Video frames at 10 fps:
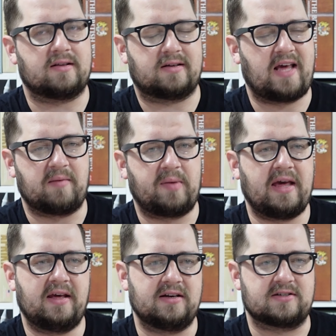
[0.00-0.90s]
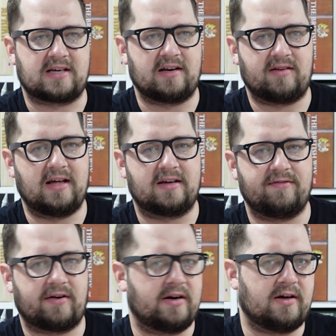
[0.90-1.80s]
the campaign is kind of, like,
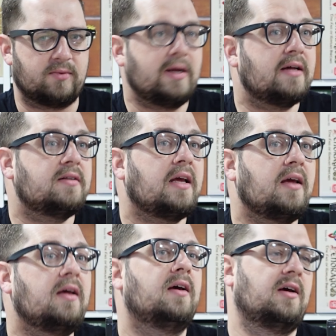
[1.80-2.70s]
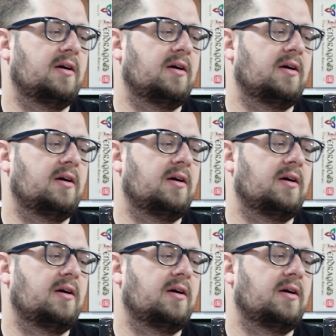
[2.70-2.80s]
very unwieldy,